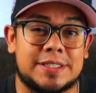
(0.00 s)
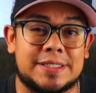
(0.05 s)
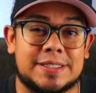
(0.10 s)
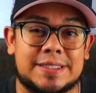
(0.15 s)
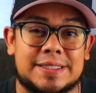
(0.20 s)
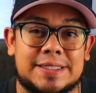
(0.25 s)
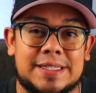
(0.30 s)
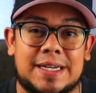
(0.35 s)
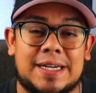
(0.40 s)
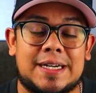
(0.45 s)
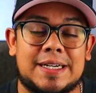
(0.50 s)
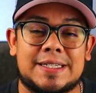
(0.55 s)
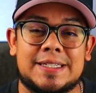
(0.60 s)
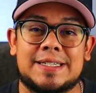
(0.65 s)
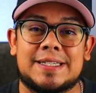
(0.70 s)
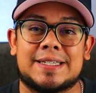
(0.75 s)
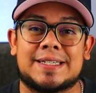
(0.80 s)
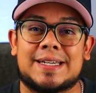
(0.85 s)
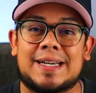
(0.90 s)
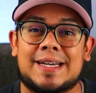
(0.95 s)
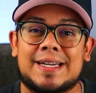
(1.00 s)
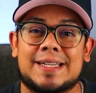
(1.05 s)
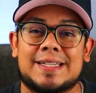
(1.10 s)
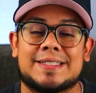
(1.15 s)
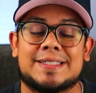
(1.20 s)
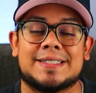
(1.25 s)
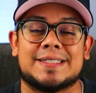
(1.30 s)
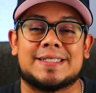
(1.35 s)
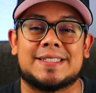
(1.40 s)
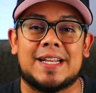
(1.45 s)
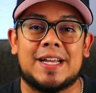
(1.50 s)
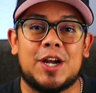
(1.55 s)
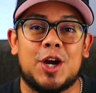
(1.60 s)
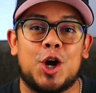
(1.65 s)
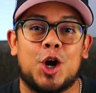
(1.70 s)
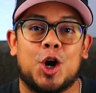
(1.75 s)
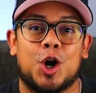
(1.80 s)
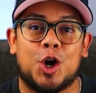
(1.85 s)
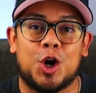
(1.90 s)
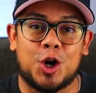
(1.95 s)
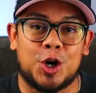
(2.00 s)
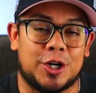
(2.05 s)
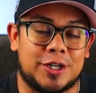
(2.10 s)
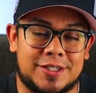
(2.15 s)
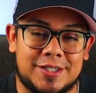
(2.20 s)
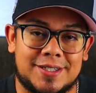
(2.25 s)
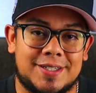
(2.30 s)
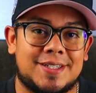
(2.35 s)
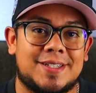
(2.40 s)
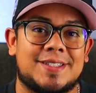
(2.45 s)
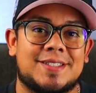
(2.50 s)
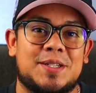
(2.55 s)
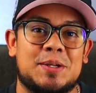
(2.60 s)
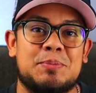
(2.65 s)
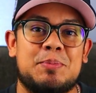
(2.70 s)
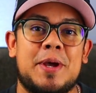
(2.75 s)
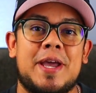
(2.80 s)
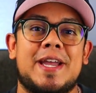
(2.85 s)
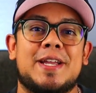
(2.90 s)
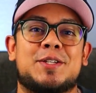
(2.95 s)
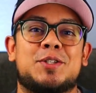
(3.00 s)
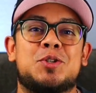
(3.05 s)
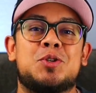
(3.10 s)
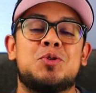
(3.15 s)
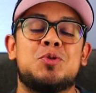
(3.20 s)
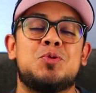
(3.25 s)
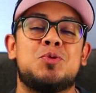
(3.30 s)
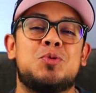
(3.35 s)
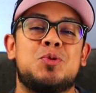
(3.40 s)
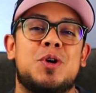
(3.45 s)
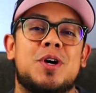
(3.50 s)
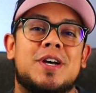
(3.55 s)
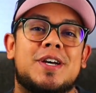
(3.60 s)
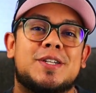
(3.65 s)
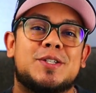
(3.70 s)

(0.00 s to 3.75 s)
inside and it kind of just hurt to pay $225.